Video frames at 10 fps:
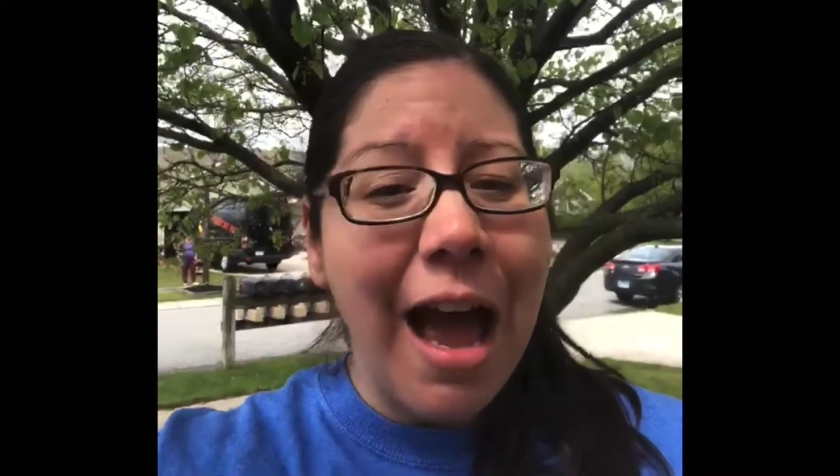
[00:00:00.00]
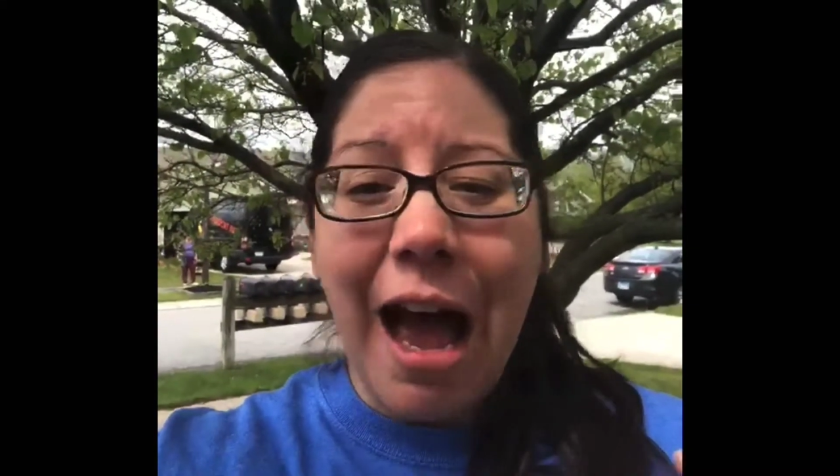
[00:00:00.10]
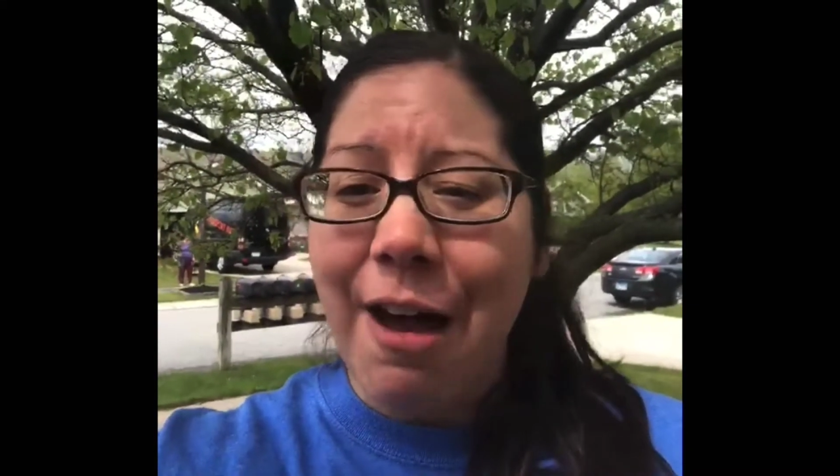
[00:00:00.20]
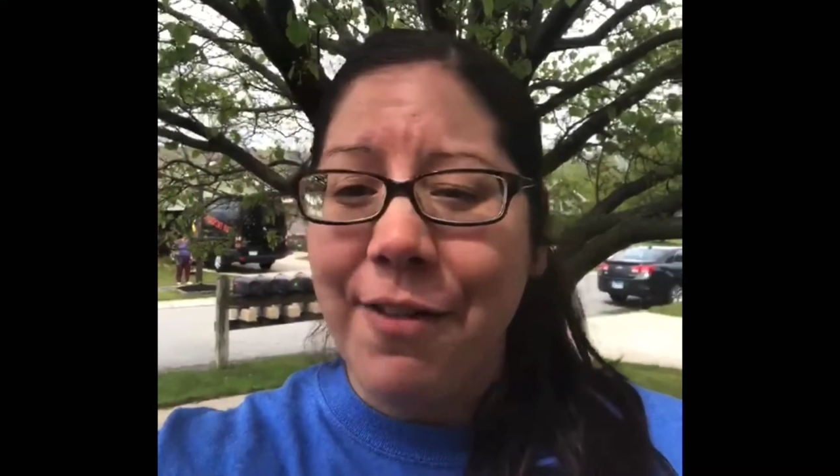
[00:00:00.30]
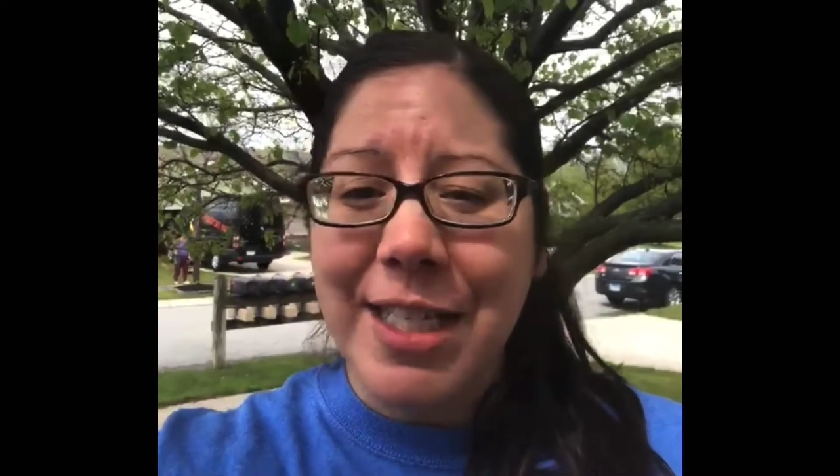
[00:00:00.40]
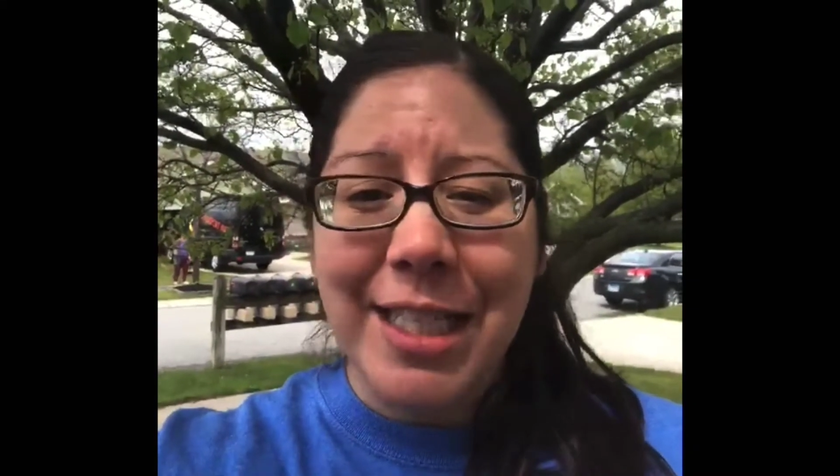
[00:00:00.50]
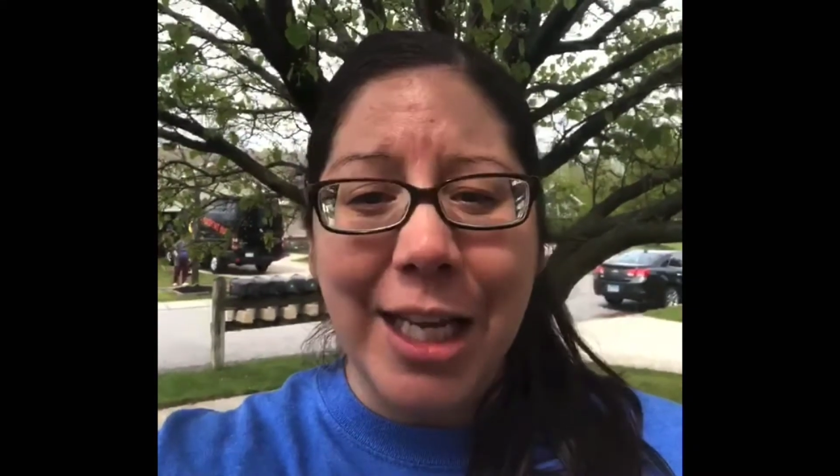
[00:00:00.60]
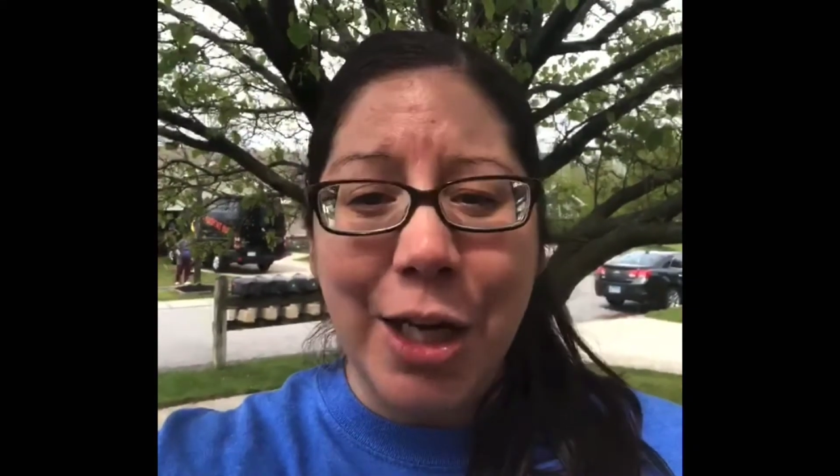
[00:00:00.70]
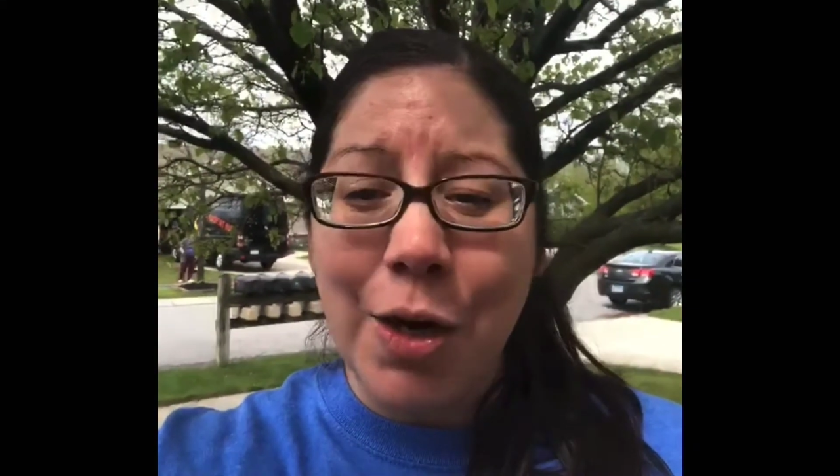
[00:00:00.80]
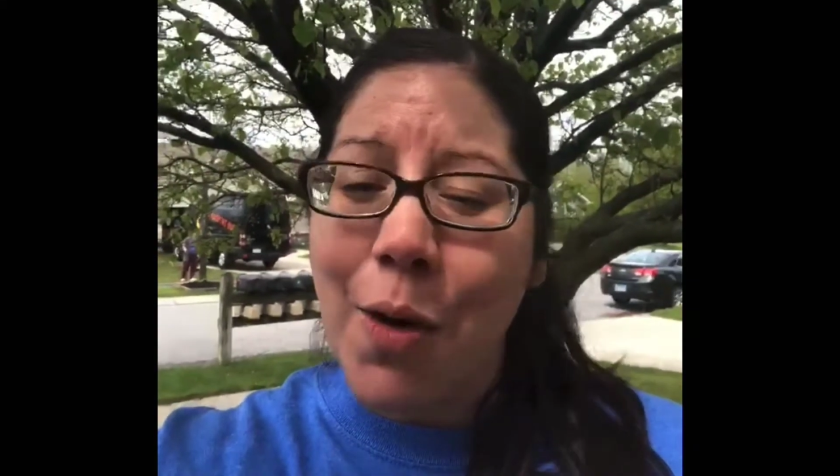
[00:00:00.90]
Obviously
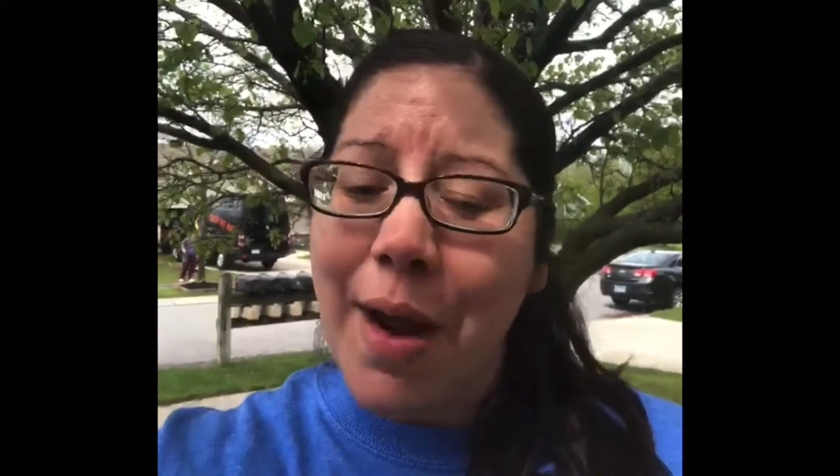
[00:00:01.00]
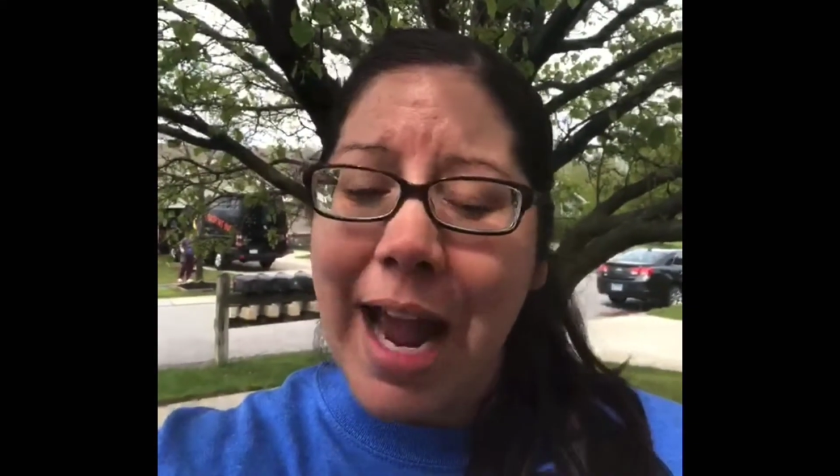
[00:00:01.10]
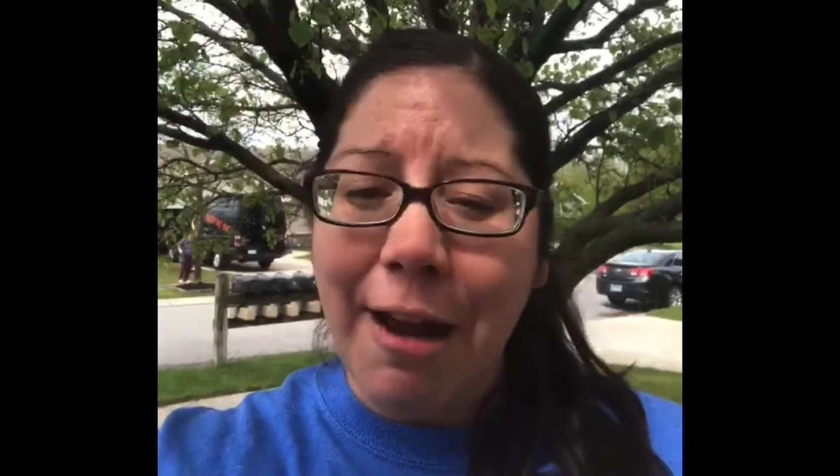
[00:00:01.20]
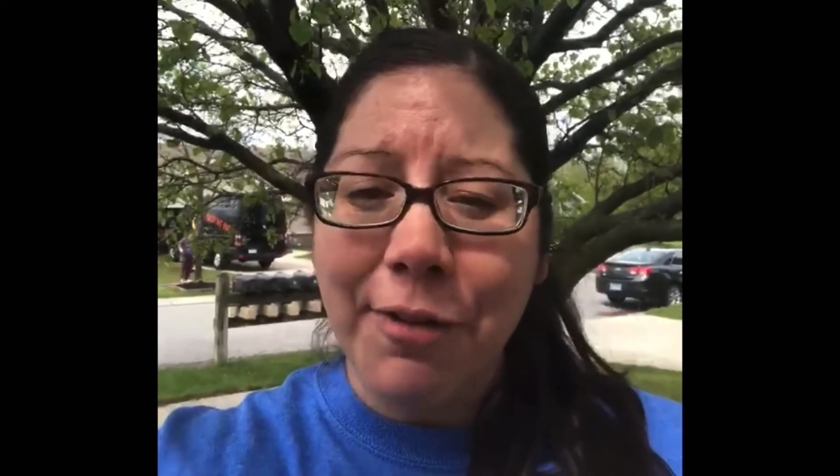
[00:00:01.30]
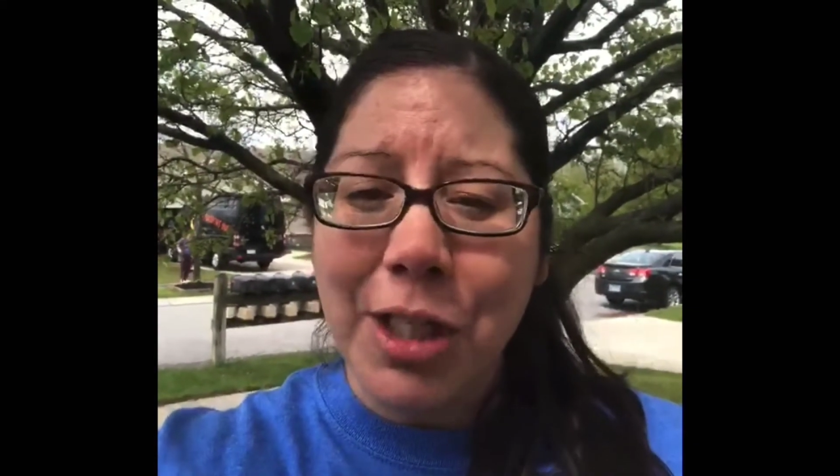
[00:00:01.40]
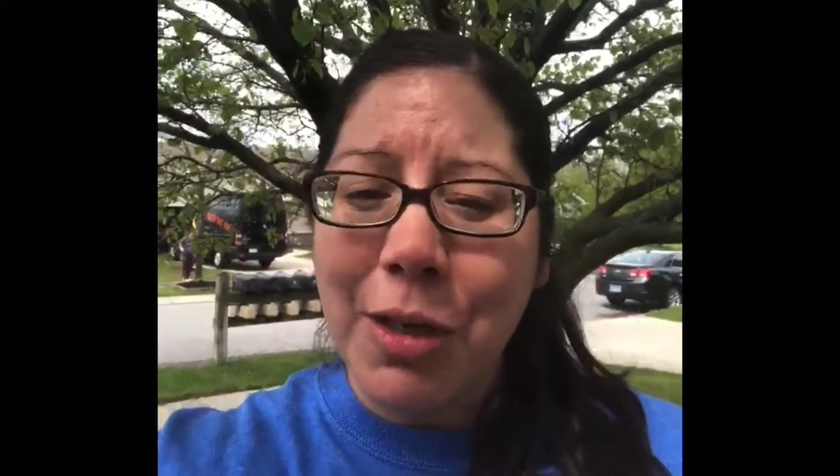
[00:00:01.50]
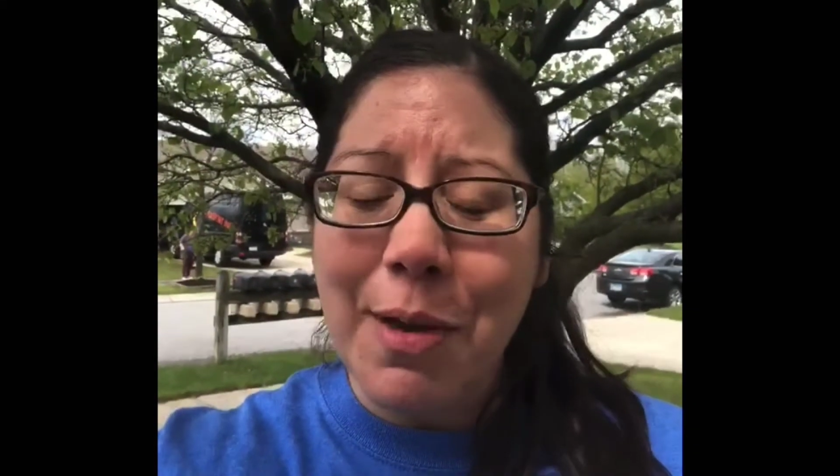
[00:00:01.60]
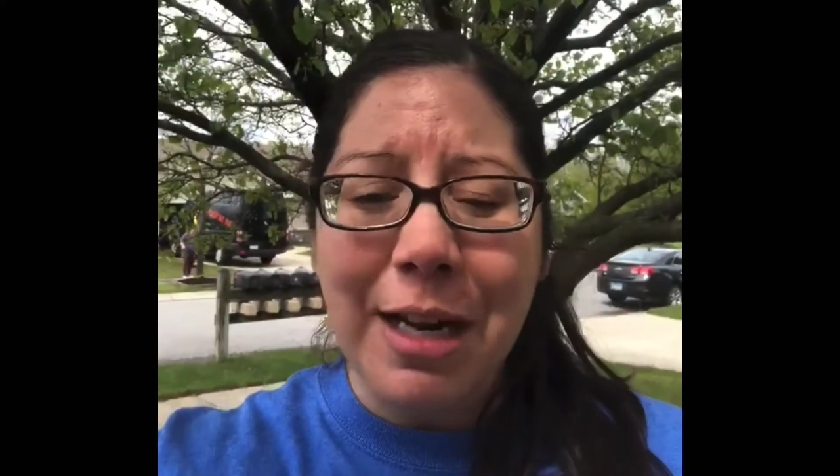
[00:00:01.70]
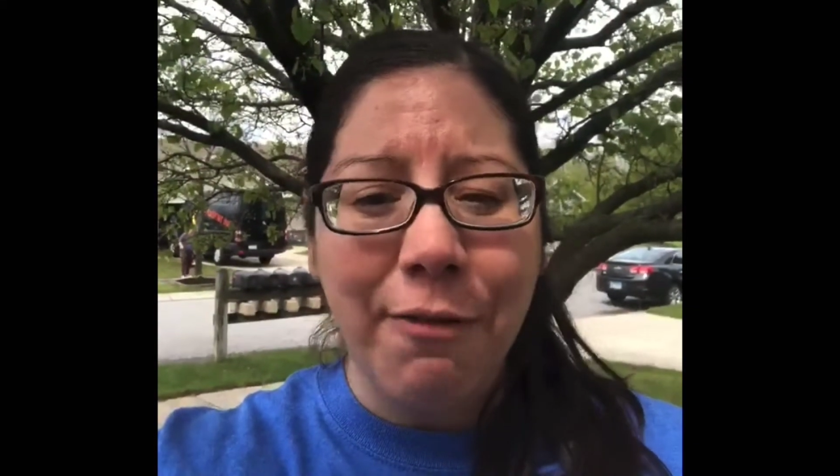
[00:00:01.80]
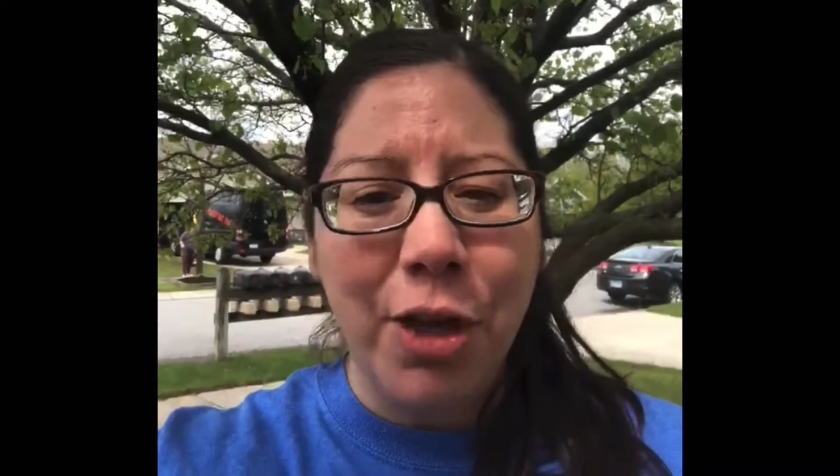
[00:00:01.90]
you don't have to
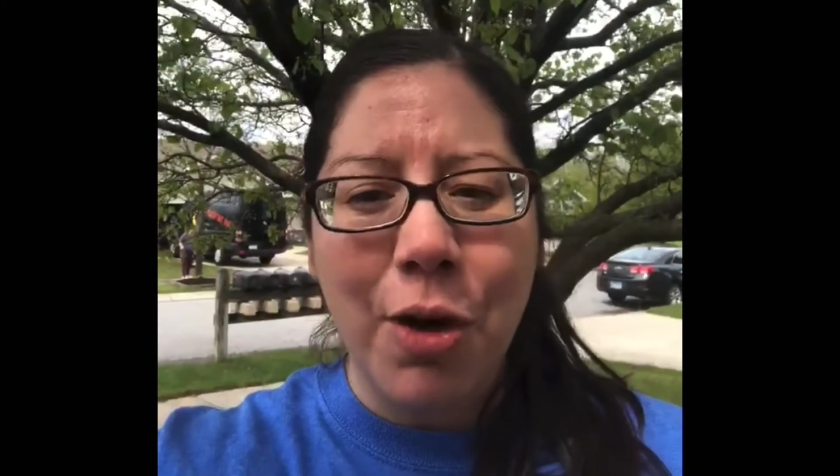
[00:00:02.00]
and if you